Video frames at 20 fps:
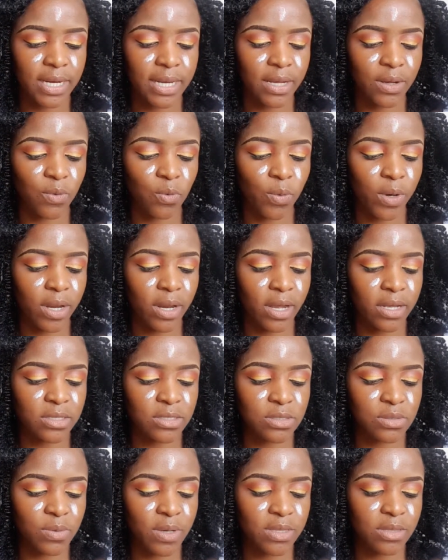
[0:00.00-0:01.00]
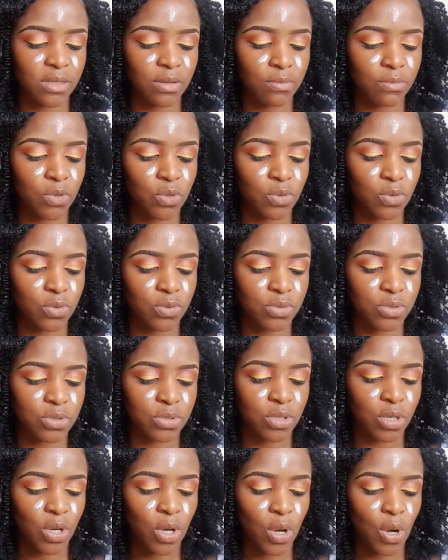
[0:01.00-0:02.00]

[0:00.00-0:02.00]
like where I sweat the most,